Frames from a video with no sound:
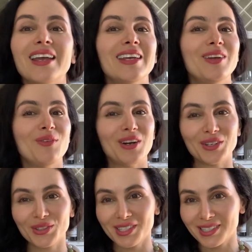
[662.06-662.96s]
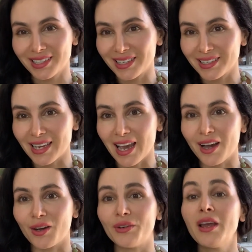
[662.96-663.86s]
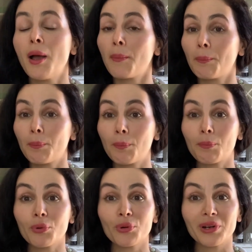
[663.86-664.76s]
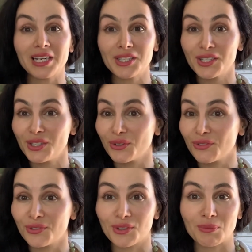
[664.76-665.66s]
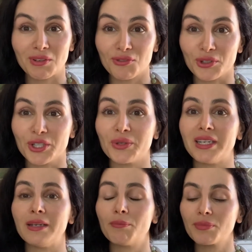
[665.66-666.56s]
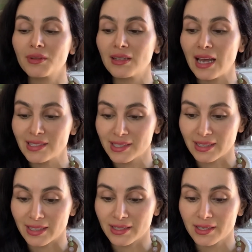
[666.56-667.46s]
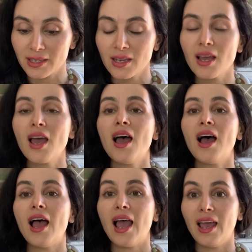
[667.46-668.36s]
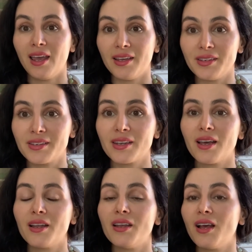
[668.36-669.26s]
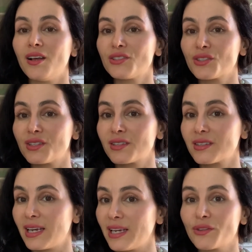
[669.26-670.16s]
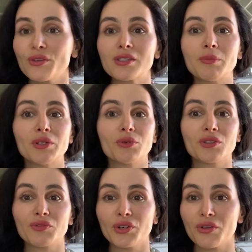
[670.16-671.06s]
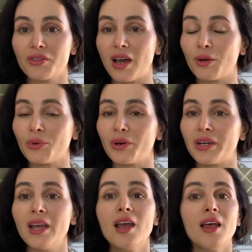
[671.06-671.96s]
Eat while you're sitting down. Pray to your food before you eat. Bless it. And take those minerals for your thyroid.